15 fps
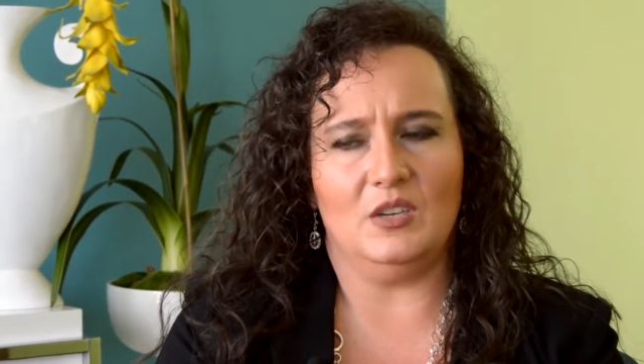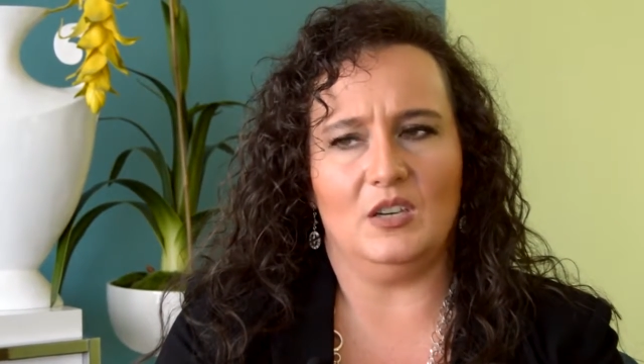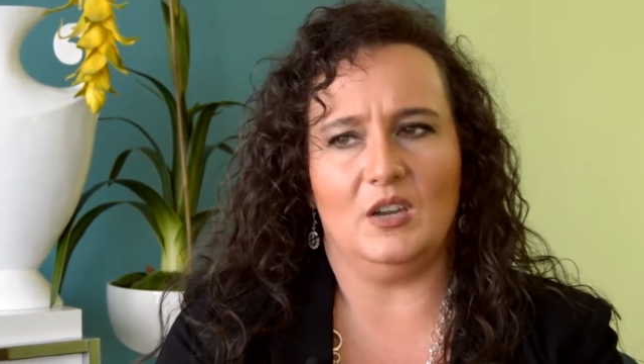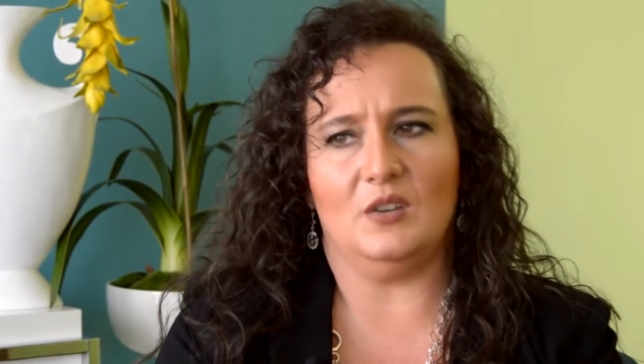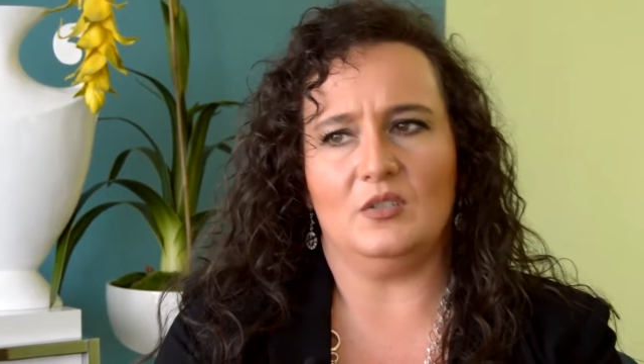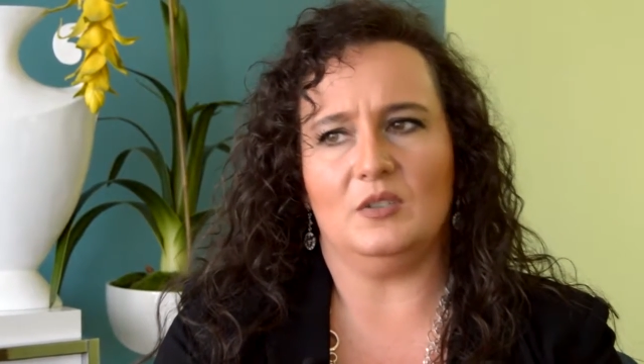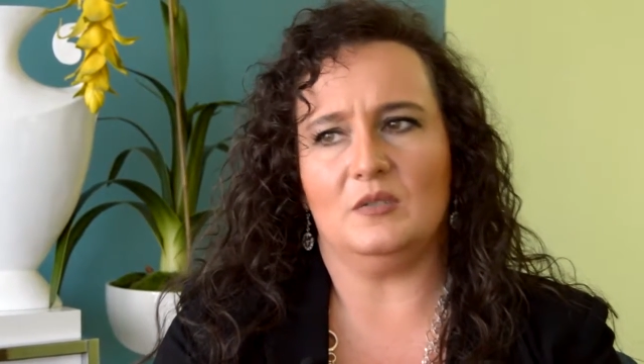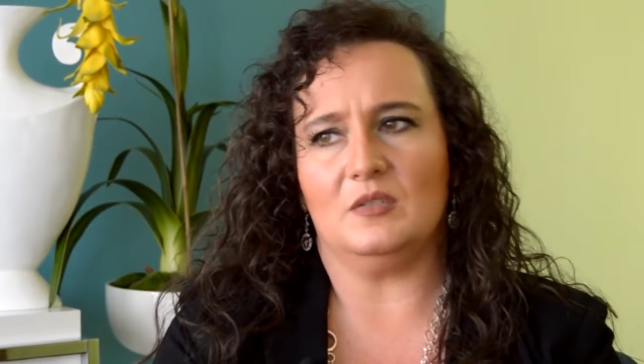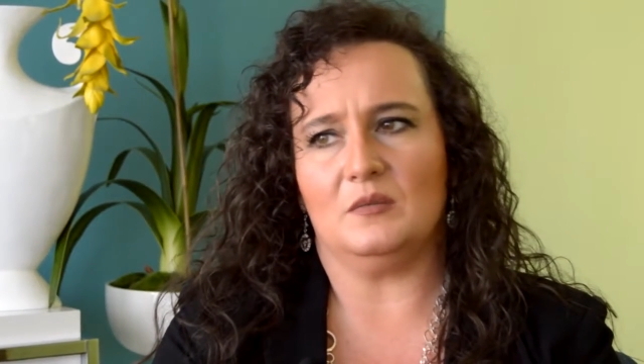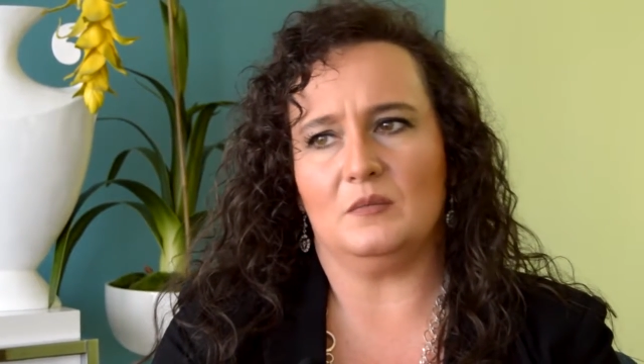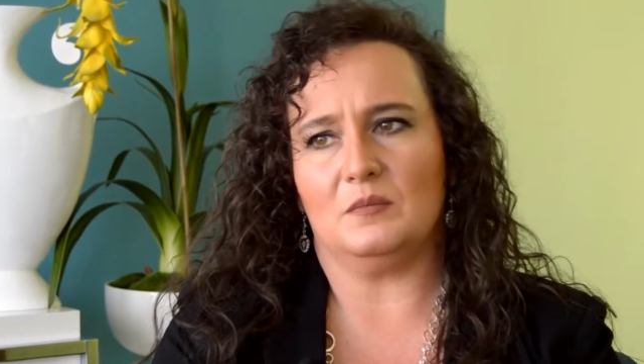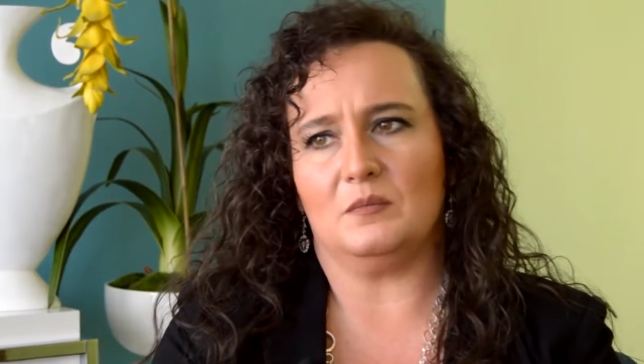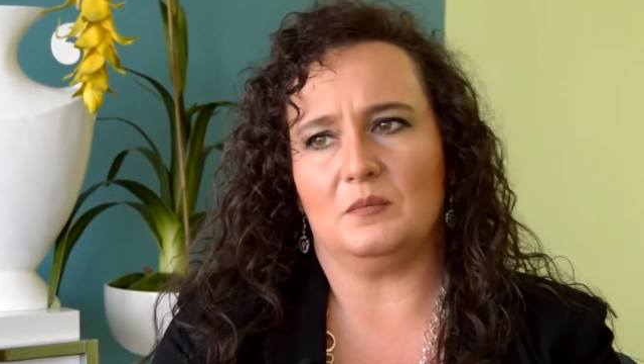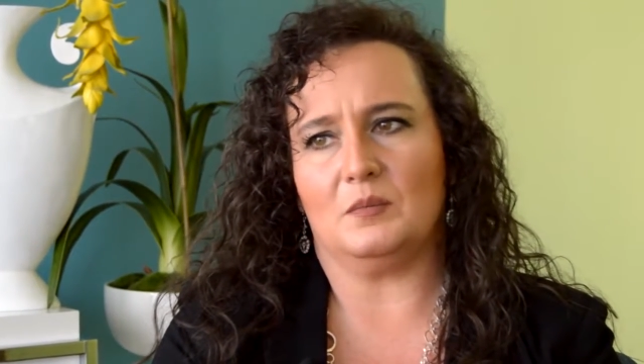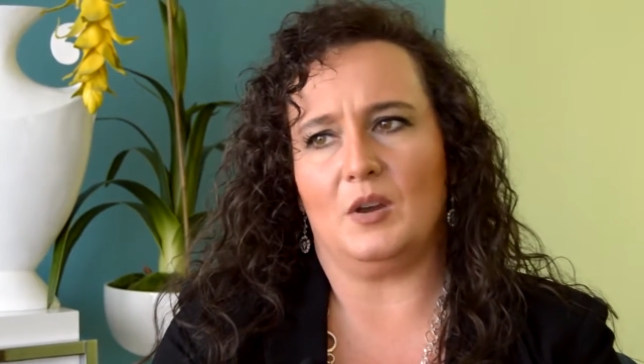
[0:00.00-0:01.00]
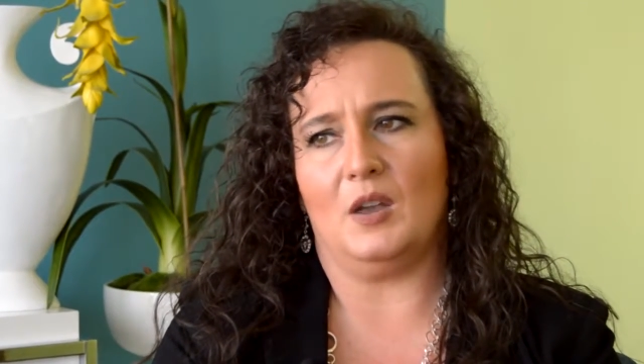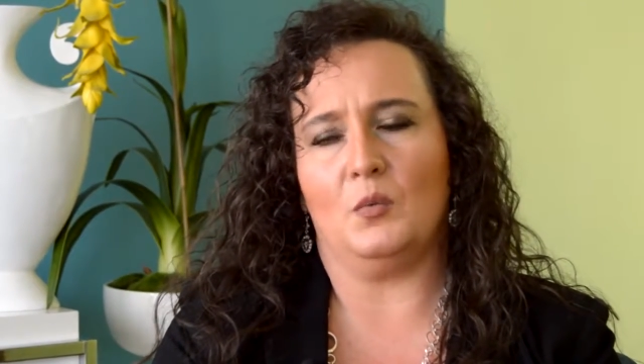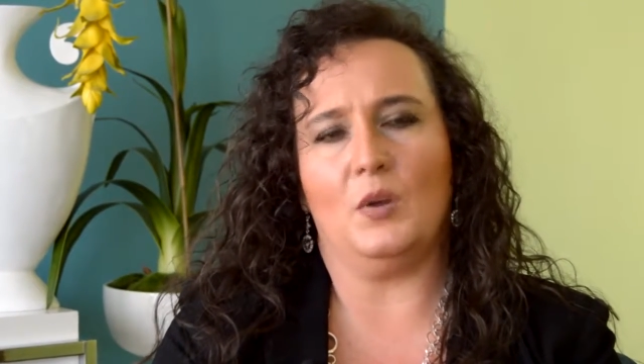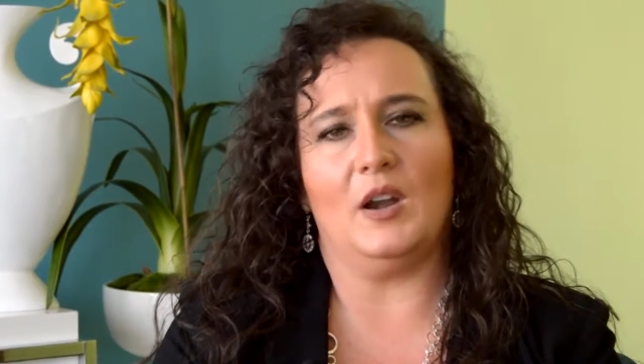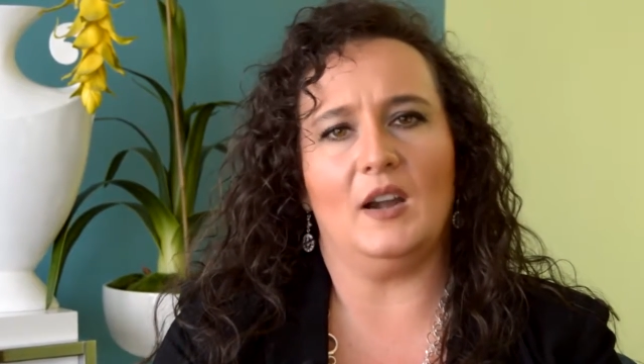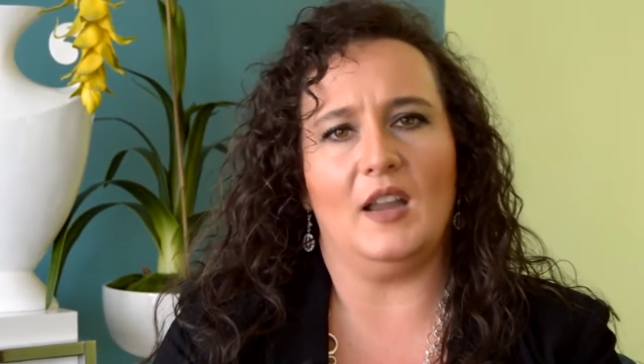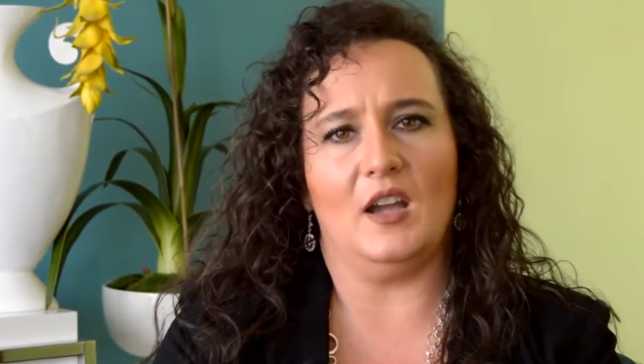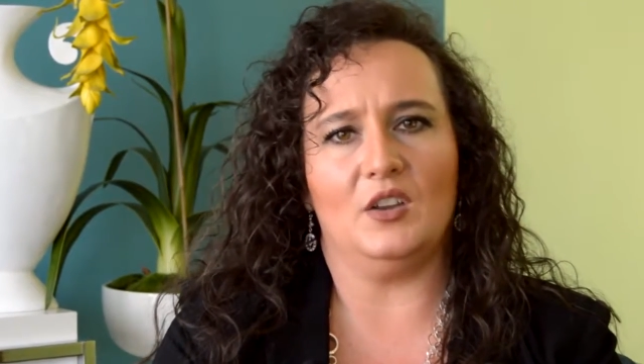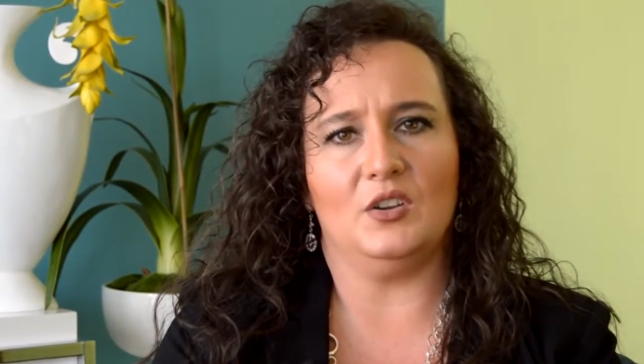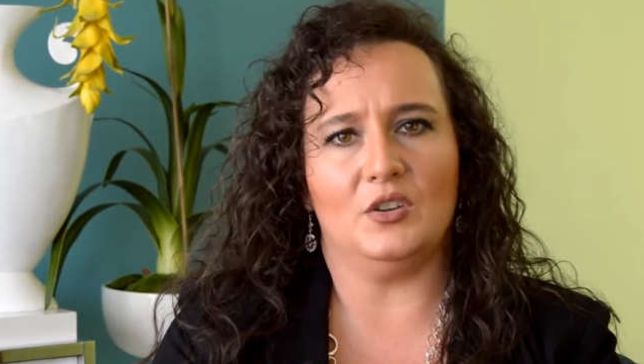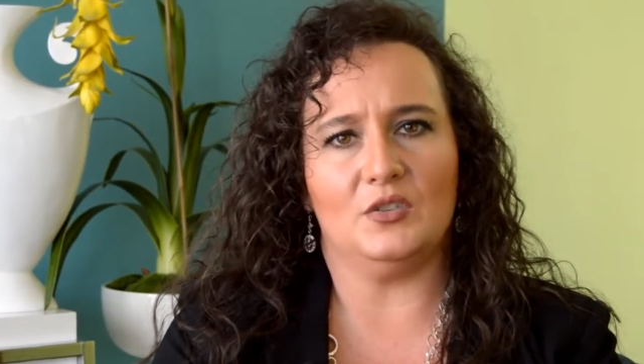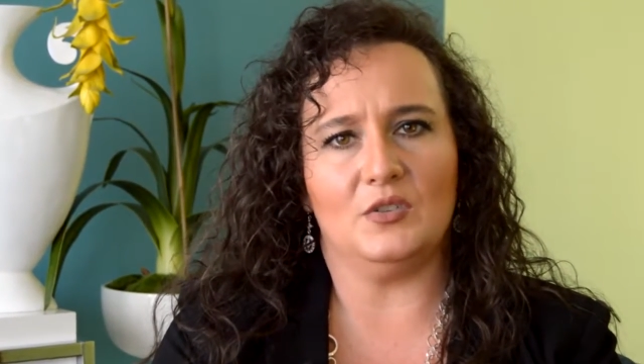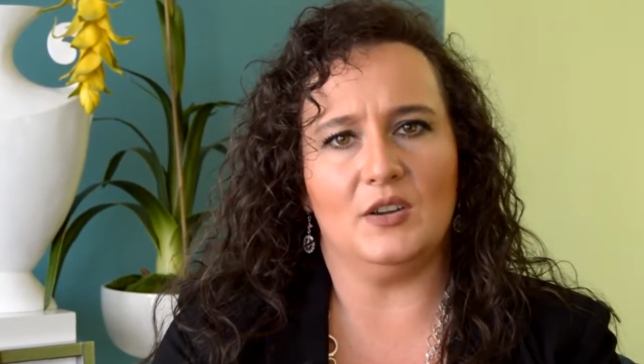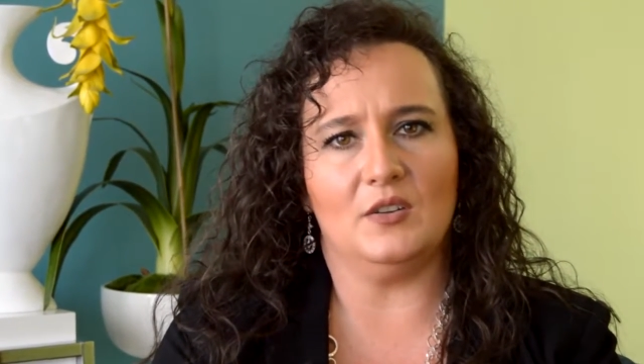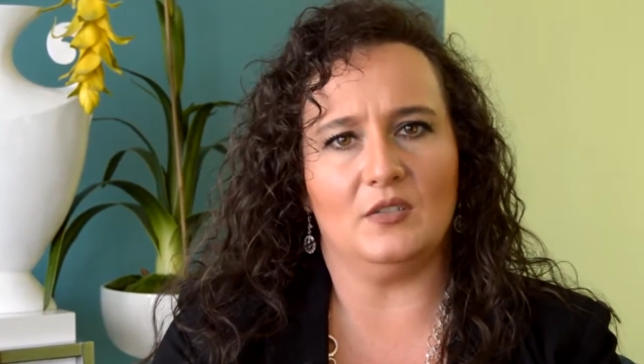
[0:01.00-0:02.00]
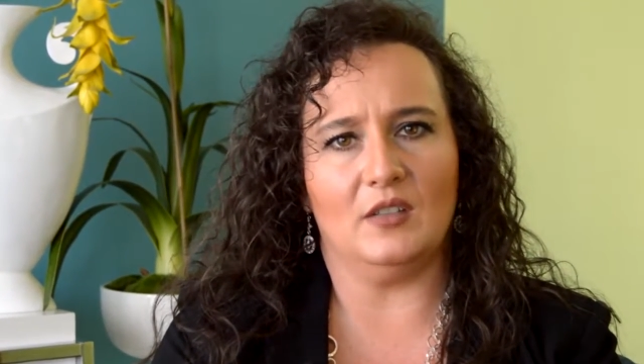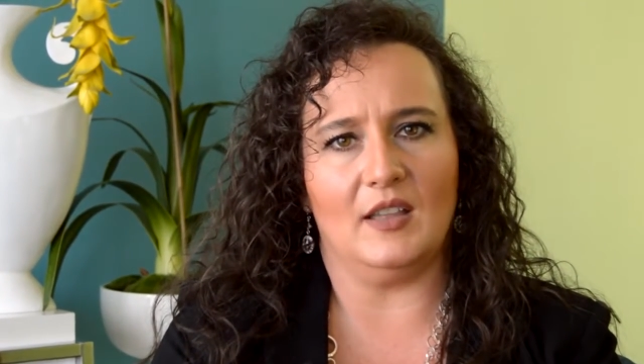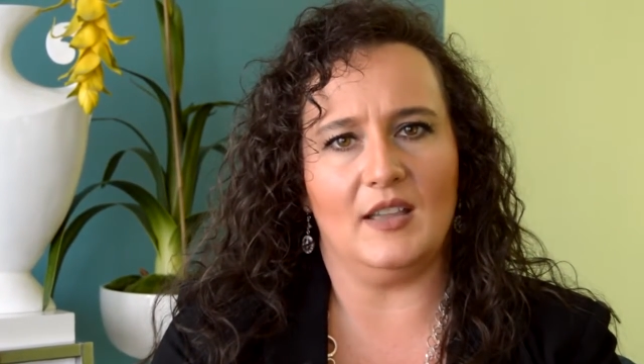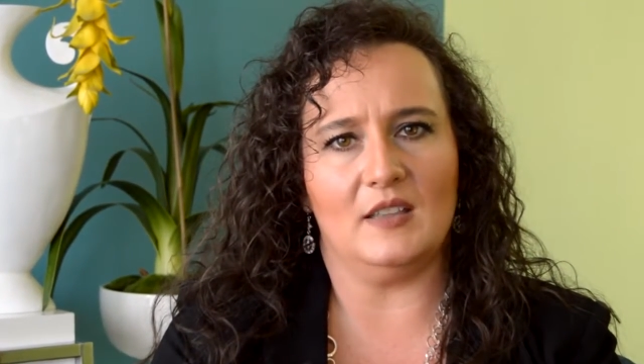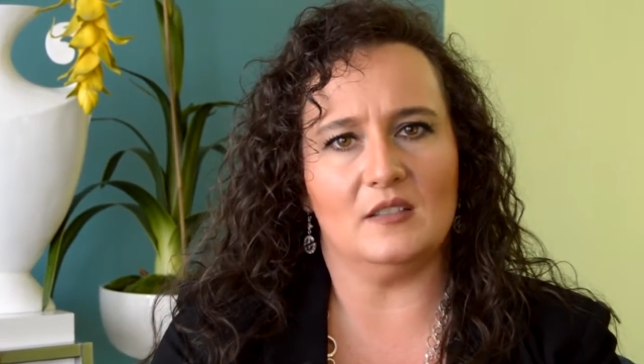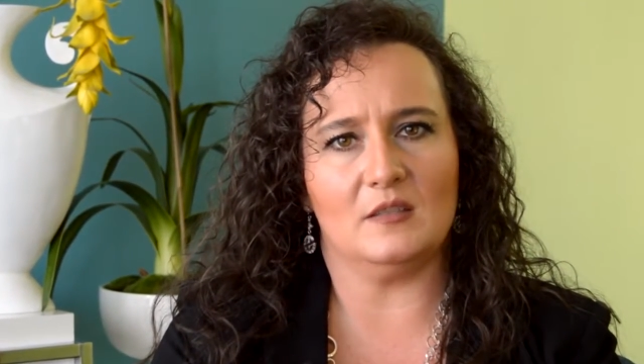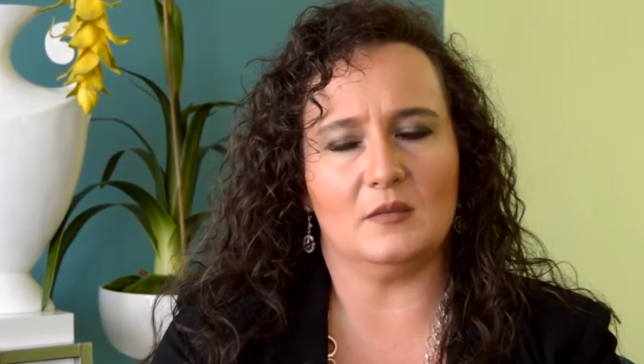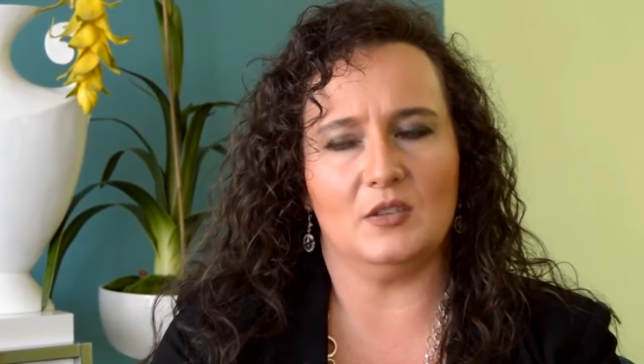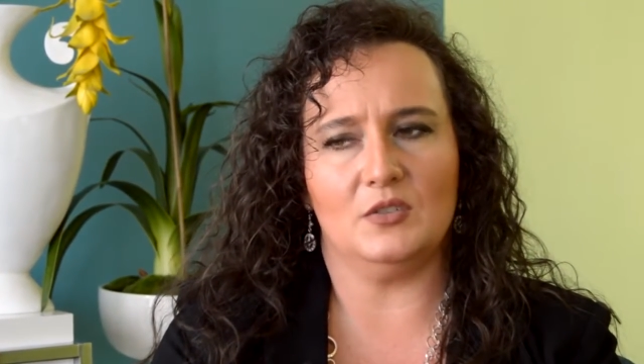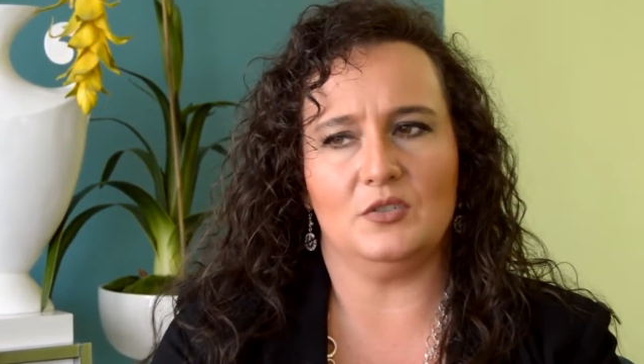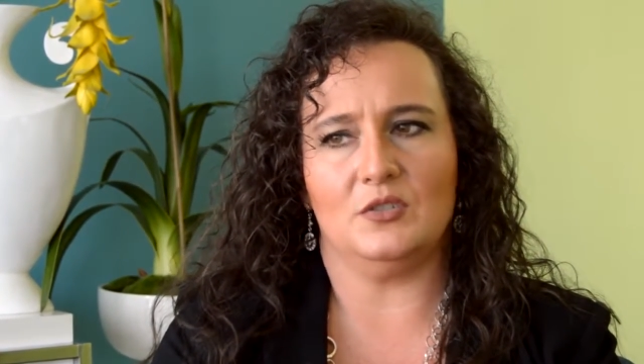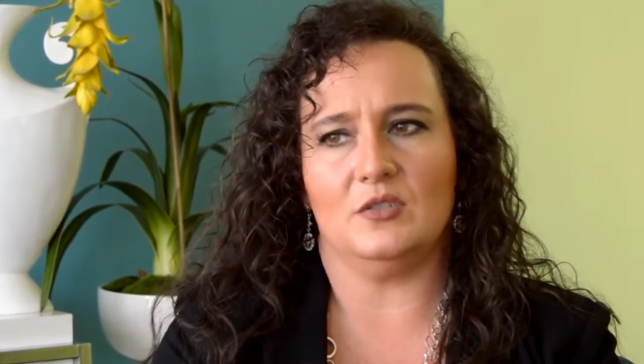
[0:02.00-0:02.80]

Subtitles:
You're probably wearing out your adrenal glands because